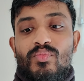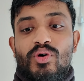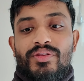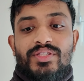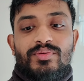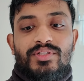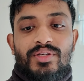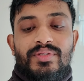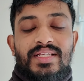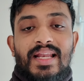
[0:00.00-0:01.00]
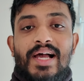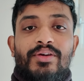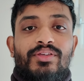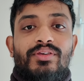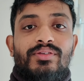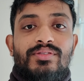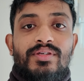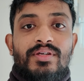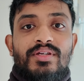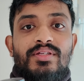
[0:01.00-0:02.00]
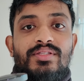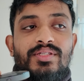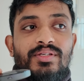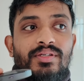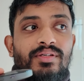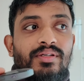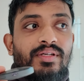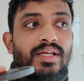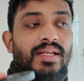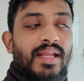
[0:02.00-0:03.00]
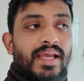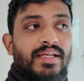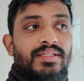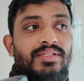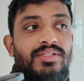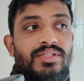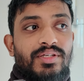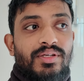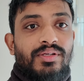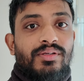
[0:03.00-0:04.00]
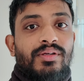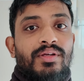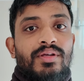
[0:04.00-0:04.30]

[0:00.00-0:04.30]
What this will do is allow you to connect to